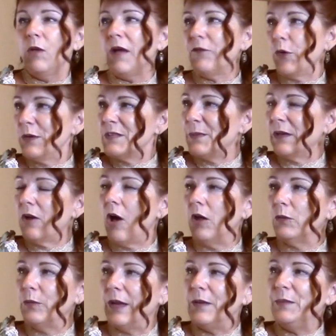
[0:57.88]
Well, I've always been
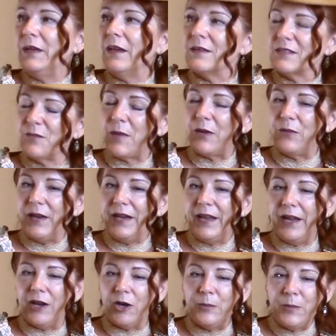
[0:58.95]
called Red because of my red
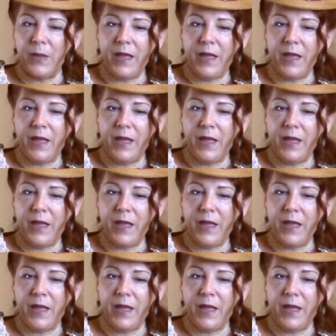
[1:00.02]
hair,